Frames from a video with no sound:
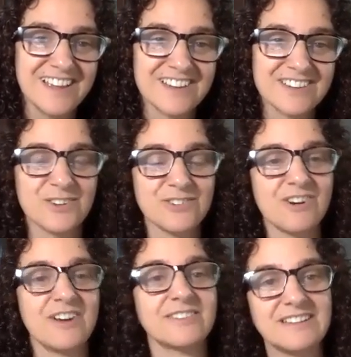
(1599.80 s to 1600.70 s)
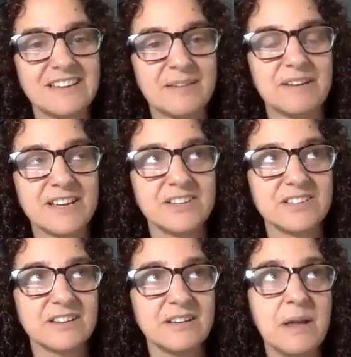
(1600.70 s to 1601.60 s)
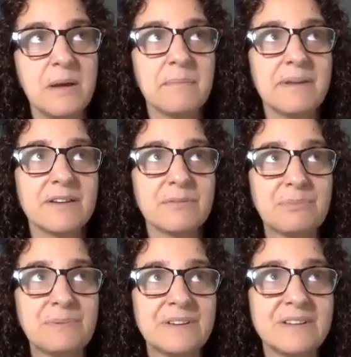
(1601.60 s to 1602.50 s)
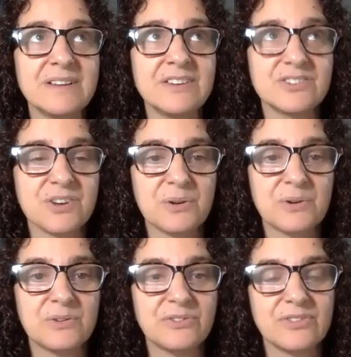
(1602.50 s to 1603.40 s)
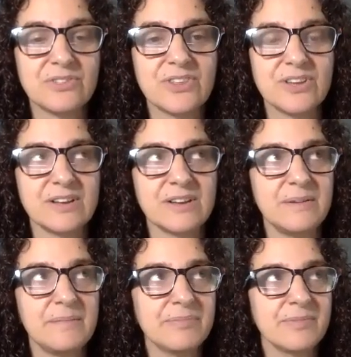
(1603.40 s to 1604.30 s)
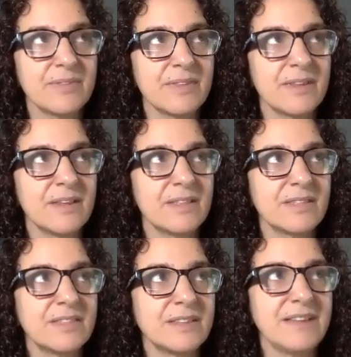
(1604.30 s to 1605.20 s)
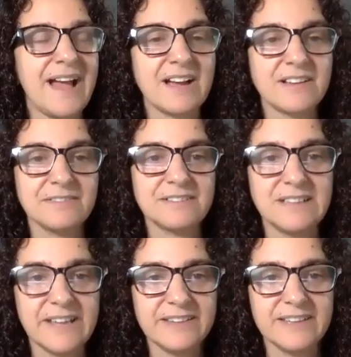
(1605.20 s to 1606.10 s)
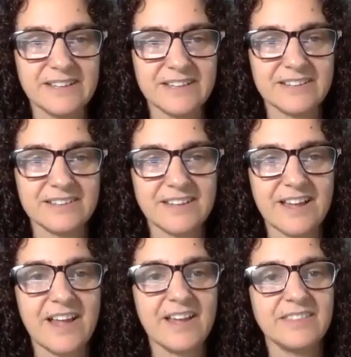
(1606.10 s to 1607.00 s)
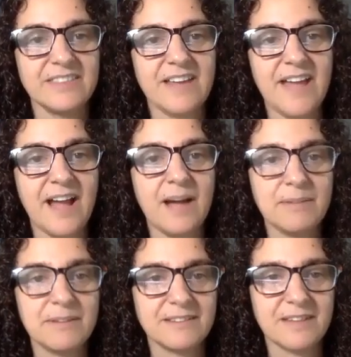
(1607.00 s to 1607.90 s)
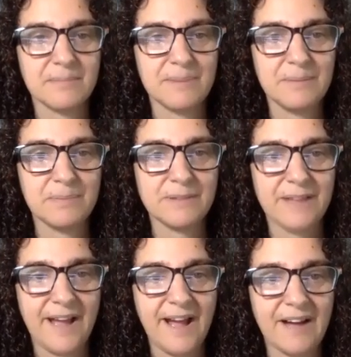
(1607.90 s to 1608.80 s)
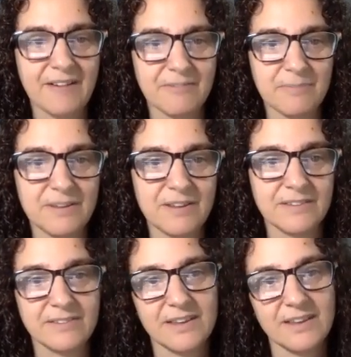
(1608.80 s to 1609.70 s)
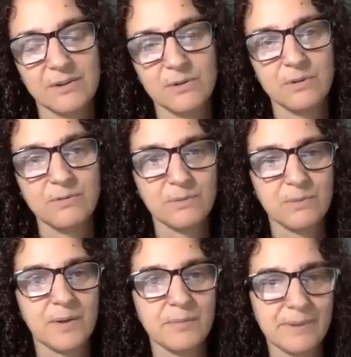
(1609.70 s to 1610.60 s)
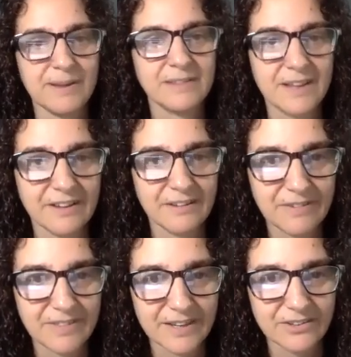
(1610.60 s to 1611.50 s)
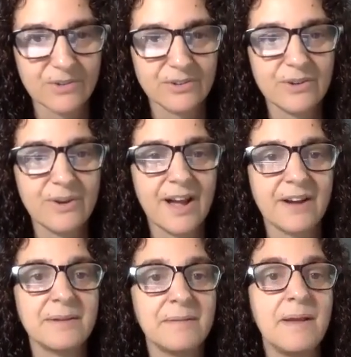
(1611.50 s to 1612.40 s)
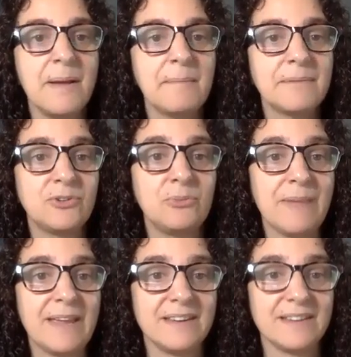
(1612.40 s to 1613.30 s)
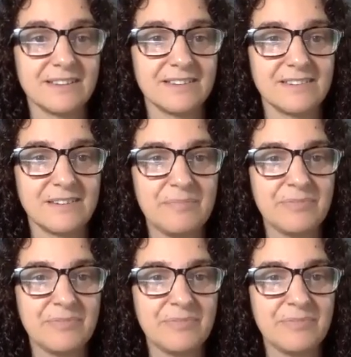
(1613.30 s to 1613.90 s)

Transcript: It shows cross-contamination, but it really shows the lack of cleanliness and the habits that people have because they get overwhelmed by life and they don't know how to do maintenance.